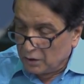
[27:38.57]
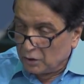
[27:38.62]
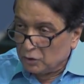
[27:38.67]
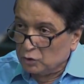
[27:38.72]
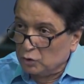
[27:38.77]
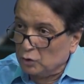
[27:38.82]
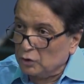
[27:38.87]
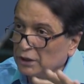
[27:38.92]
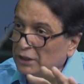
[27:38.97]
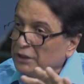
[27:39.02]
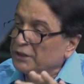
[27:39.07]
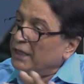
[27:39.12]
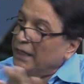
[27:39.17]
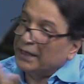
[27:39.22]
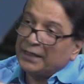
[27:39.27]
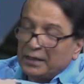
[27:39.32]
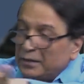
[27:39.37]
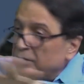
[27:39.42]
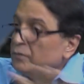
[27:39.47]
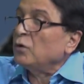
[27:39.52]
So the
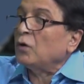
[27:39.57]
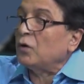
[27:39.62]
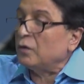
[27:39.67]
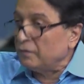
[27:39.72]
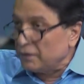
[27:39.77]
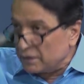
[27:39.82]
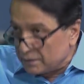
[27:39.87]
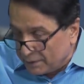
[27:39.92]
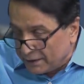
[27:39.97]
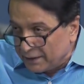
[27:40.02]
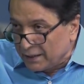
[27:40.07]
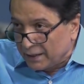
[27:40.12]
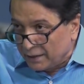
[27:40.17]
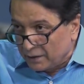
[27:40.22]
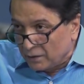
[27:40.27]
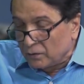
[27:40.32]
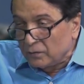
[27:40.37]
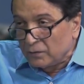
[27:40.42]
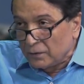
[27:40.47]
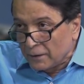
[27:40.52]
Chinese will always be there
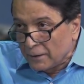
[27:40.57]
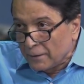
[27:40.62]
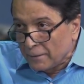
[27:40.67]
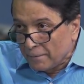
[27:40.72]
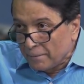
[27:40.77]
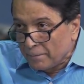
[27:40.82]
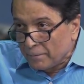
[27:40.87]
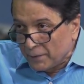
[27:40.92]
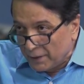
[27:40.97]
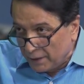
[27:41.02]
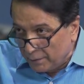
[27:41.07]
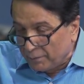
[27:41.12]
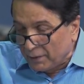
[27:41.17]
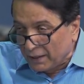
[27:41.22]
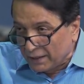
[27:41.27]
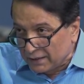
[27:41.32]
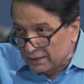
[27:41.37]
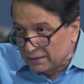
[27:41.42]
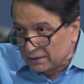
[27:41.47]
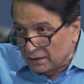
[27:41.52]
now in
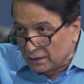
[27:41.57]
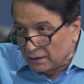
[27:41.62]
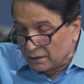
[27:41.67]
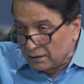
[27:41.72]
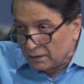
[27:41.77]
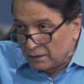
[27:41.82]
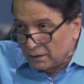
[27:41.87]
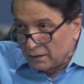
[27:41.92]
Pakistan.